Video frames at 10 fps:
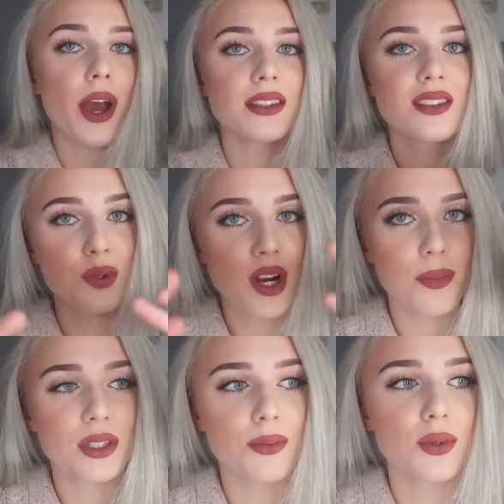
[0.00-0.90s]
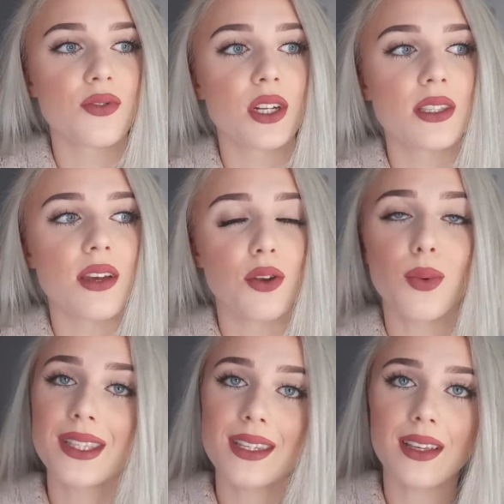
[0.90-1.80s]
and subscribe because I post videos every
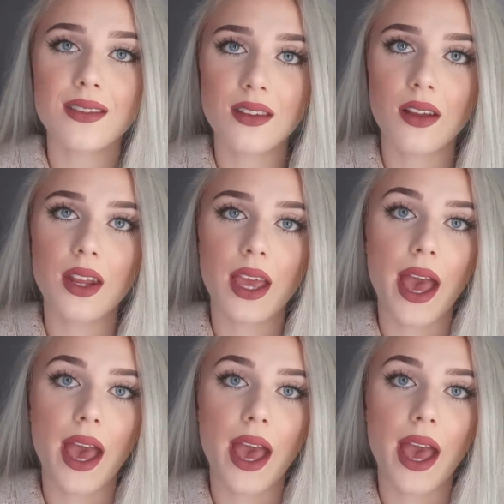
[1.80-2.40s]
Wednesday and Sunday,